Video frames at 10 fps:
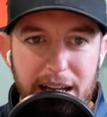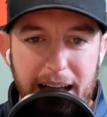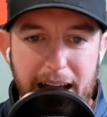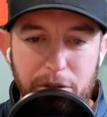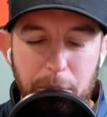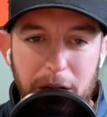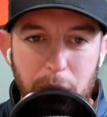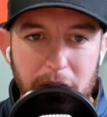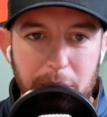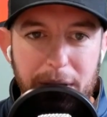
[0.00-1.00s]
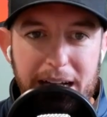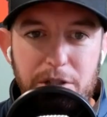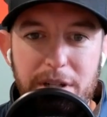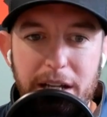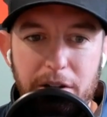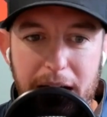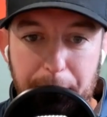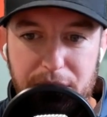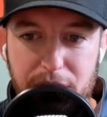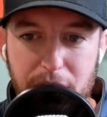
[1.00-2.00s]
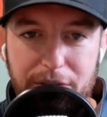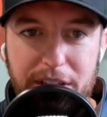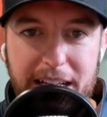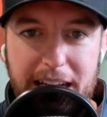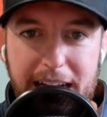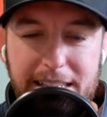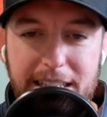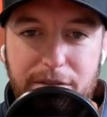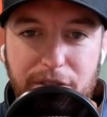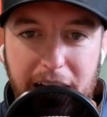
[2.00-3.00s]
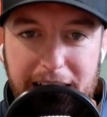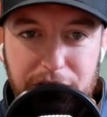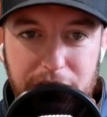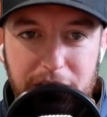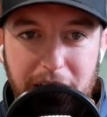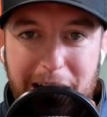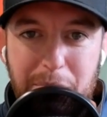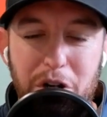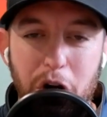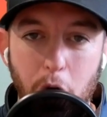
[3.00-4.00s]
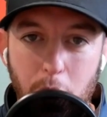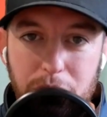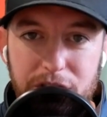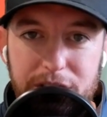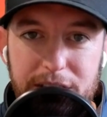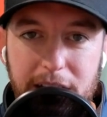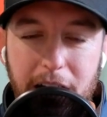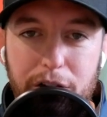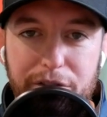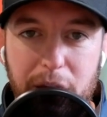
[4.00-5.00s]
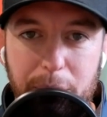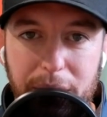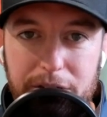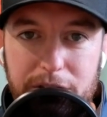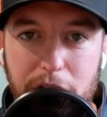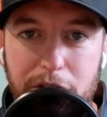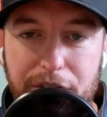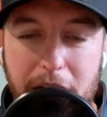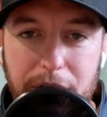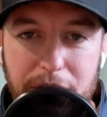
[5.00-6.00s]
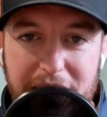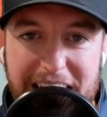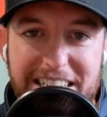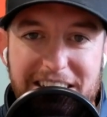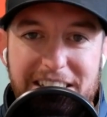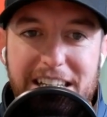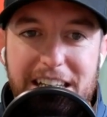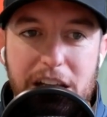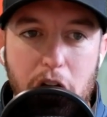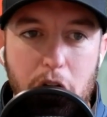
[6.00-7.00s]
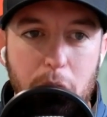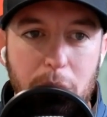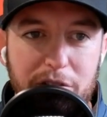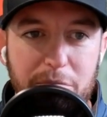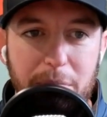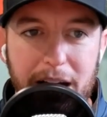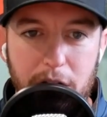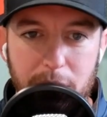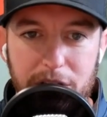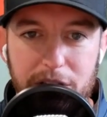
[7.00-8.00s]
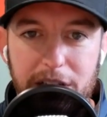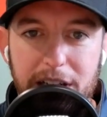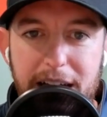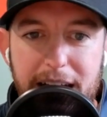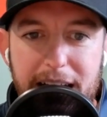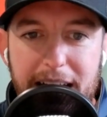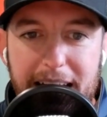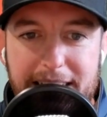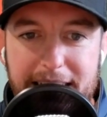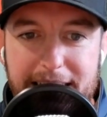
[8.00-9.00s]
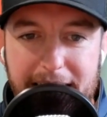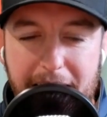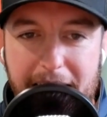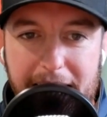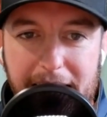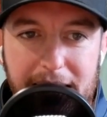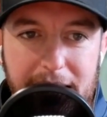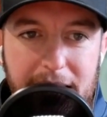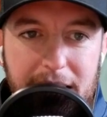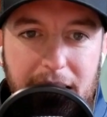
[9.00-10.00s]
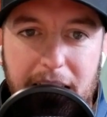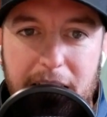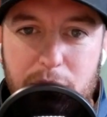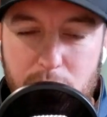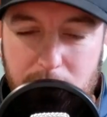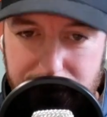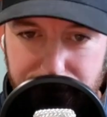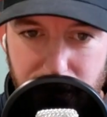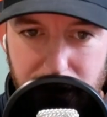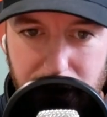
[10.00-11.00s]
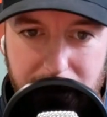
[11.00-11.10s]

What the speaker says: Hey everybody, welcome back to another episode of The Connected Advisor. I'm your host, Kyle Van Pelt, co-founder and CEO of Milemarker. And today, I am joined for a great